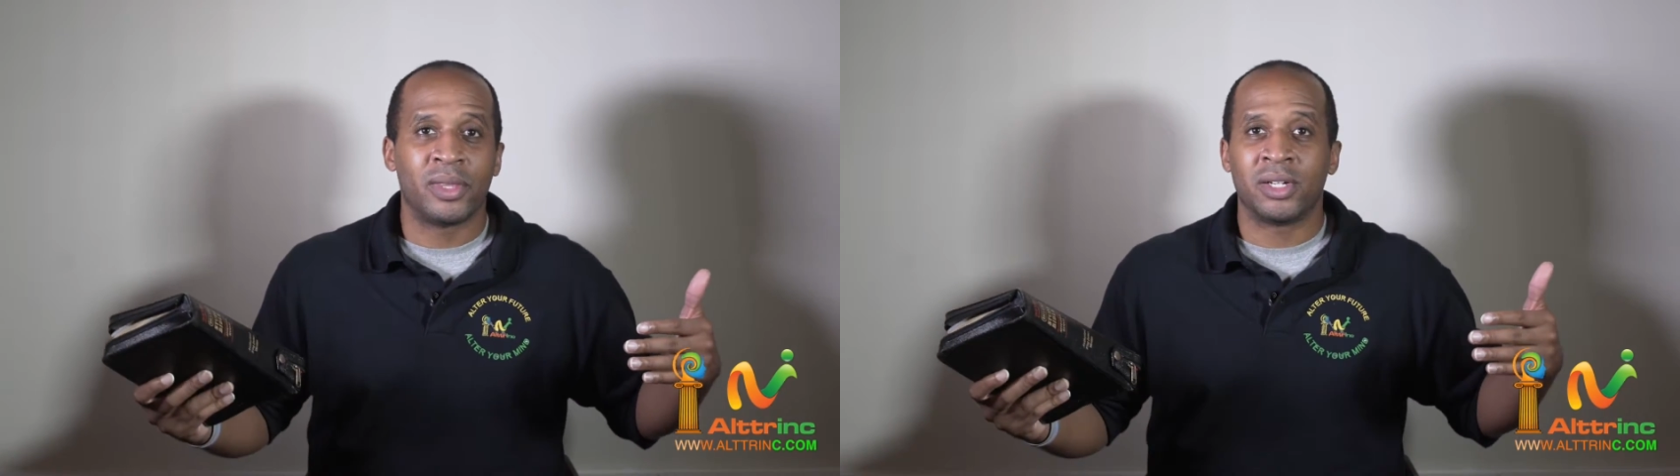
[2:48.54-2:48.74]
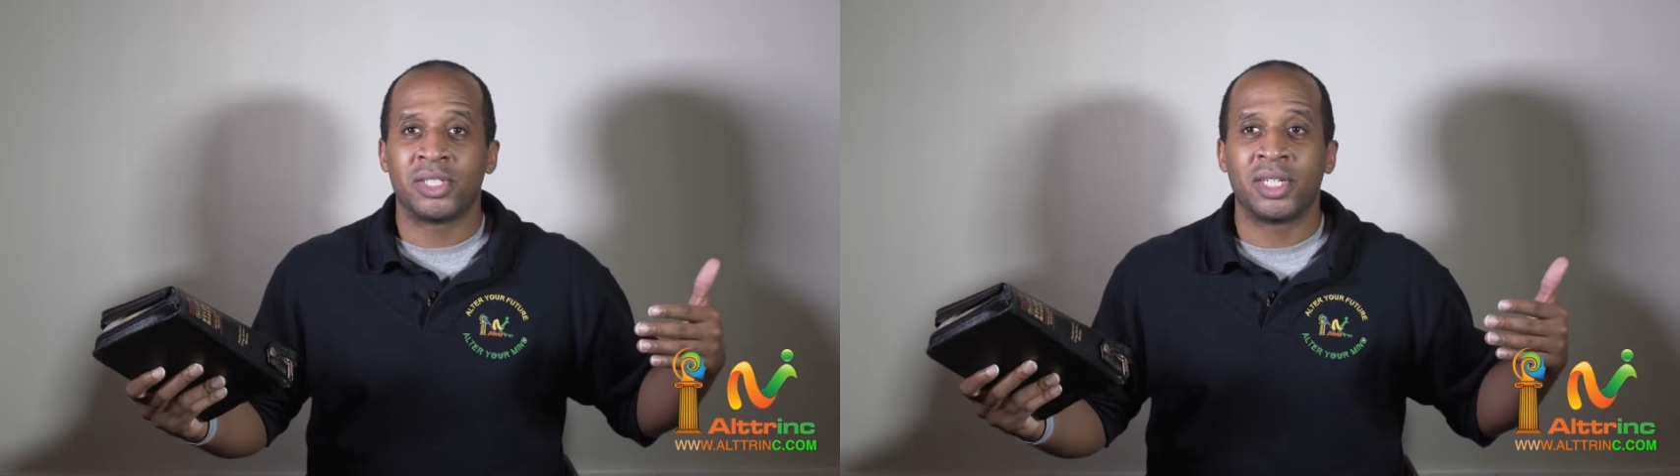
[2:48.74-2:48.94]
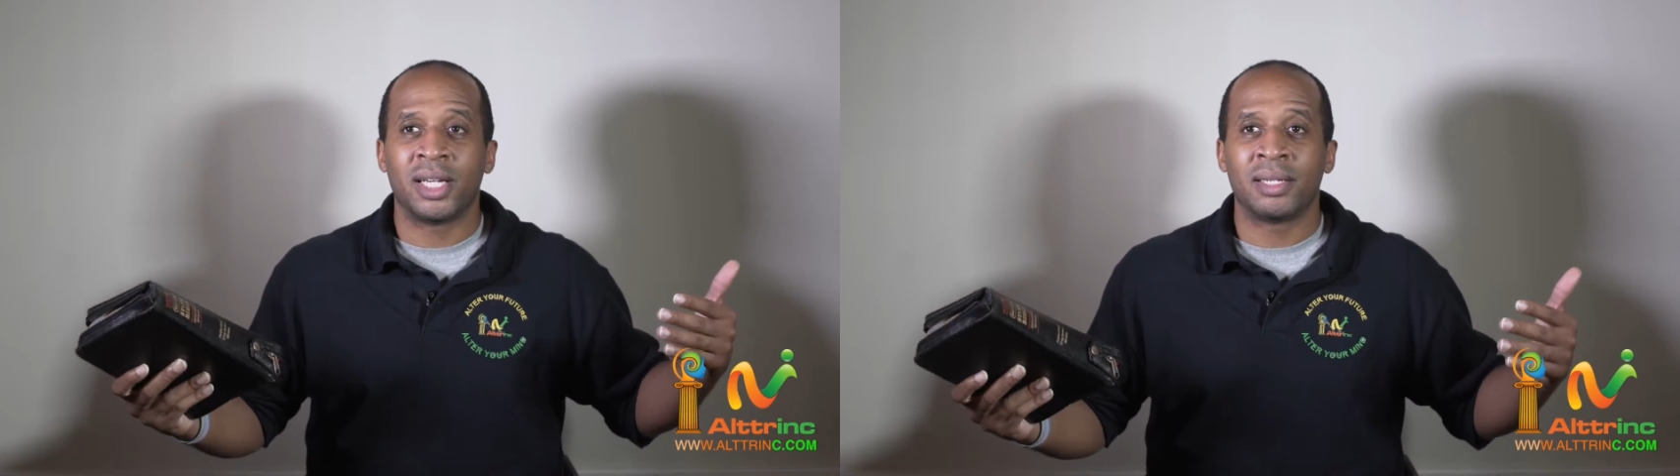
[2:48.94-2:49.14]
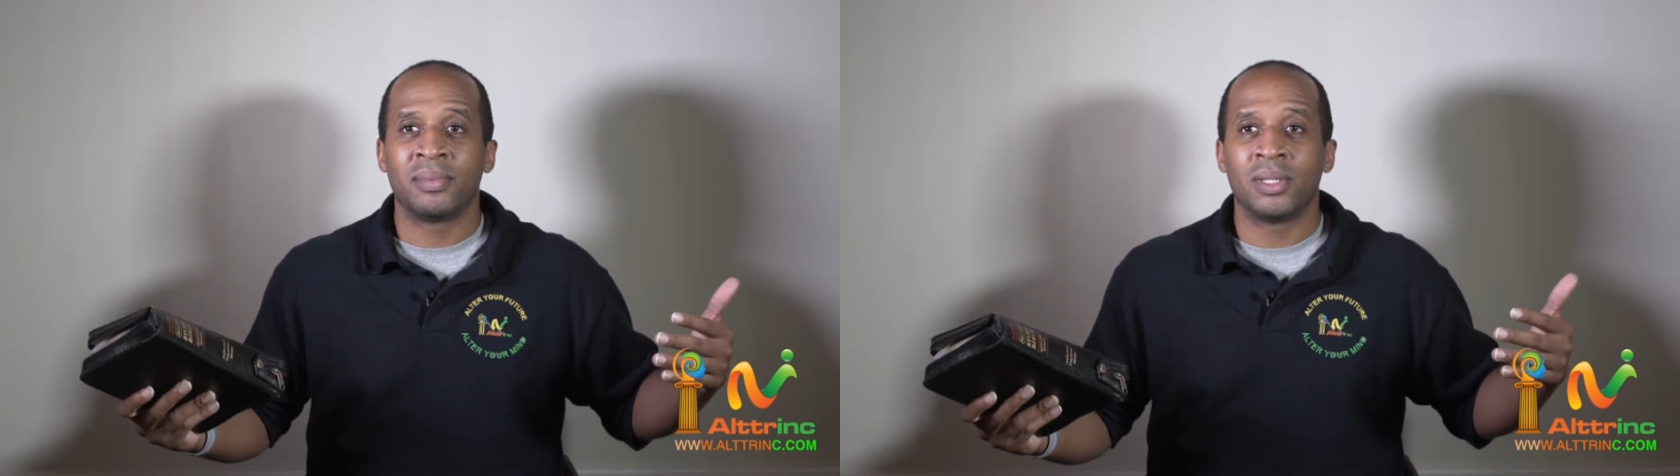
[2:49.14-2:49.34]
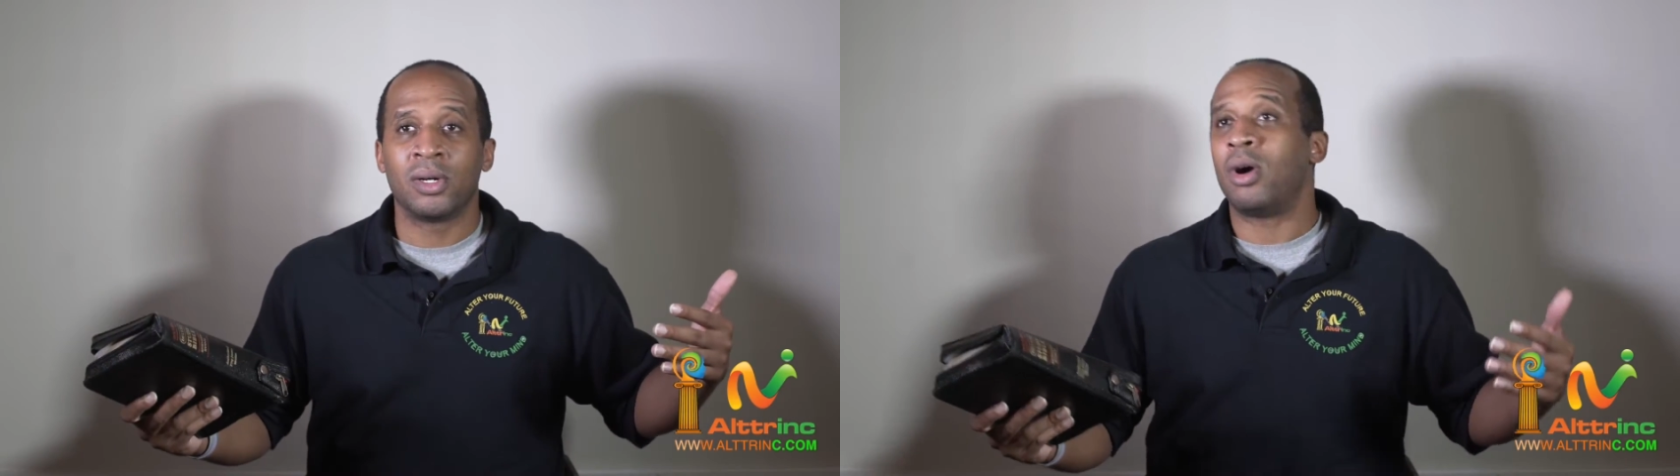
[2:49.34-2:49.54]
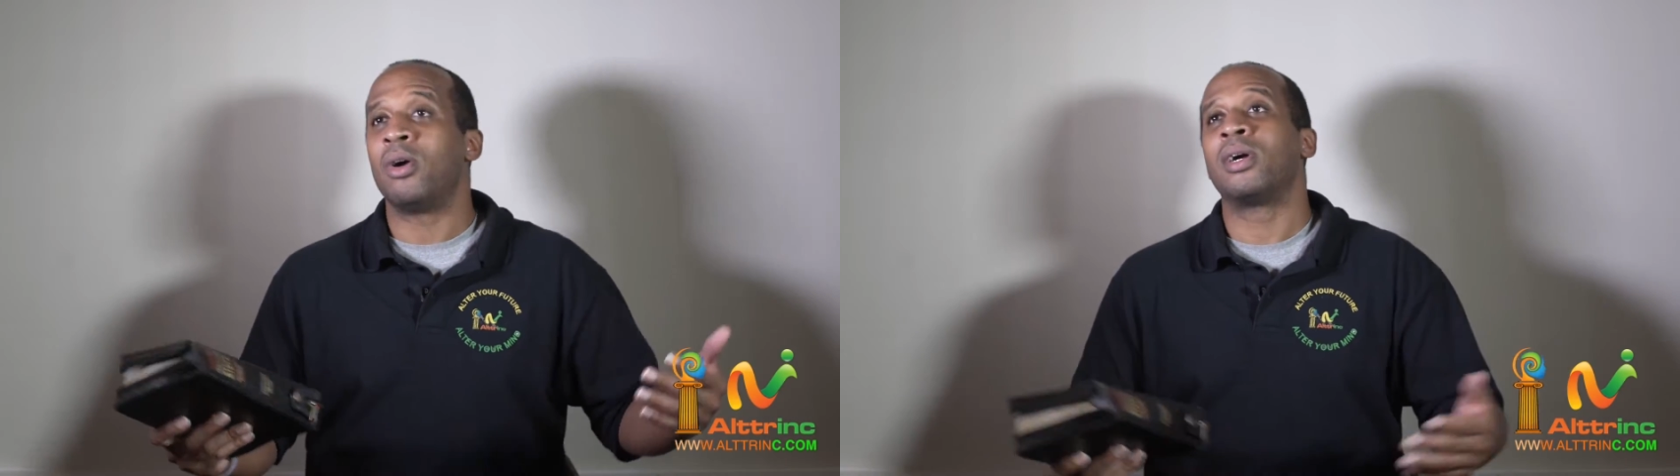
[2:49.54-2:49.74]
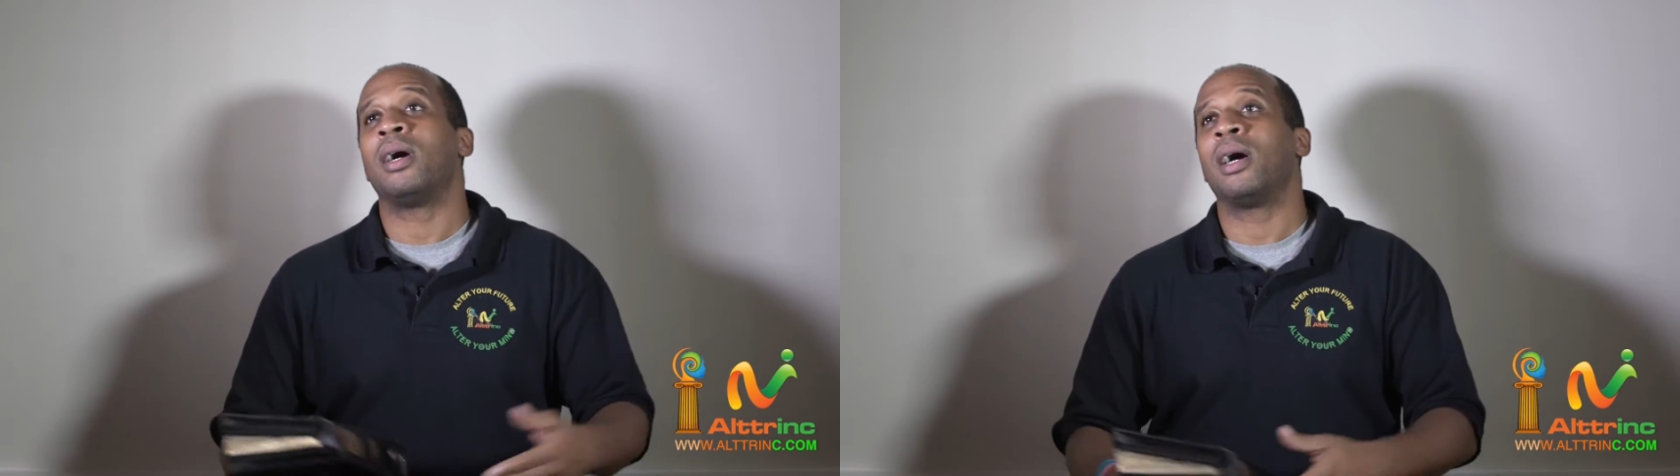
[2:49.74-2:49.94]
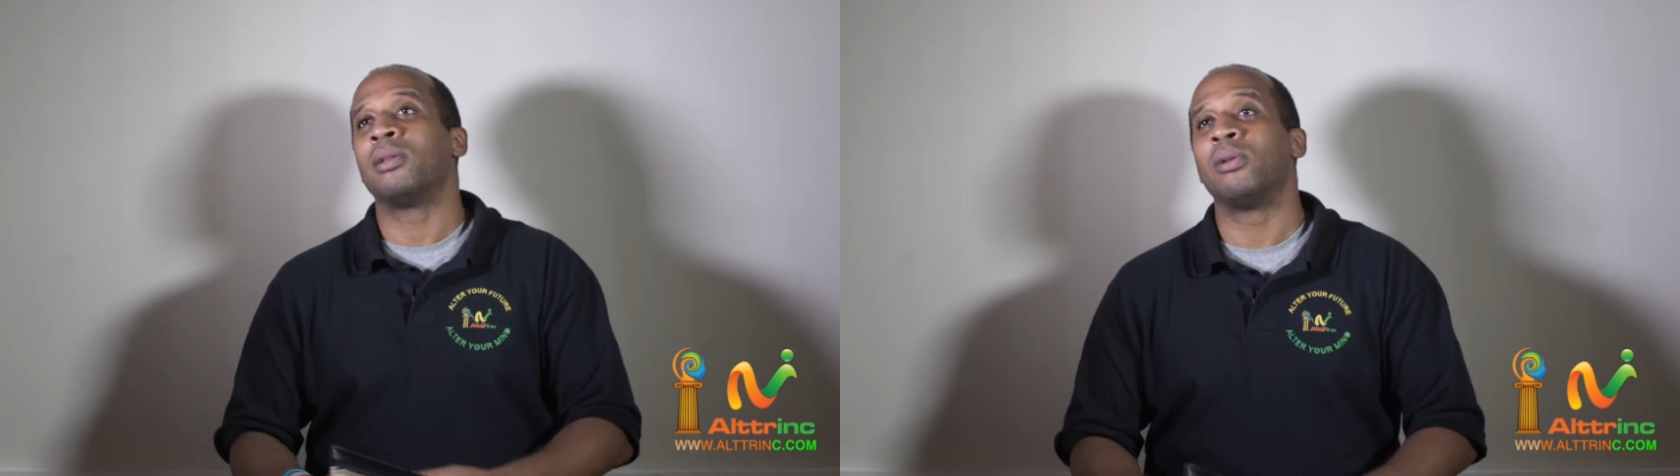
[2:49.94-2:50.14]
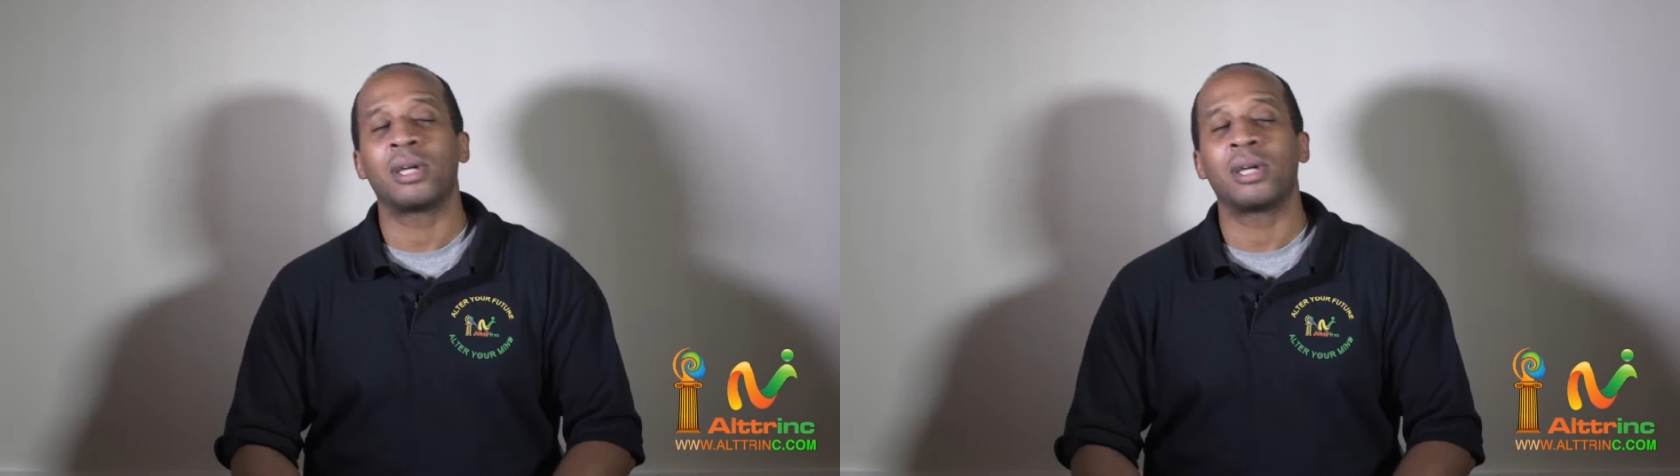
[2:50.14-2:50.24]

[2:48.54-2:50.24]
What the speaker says: they're saying, oh God,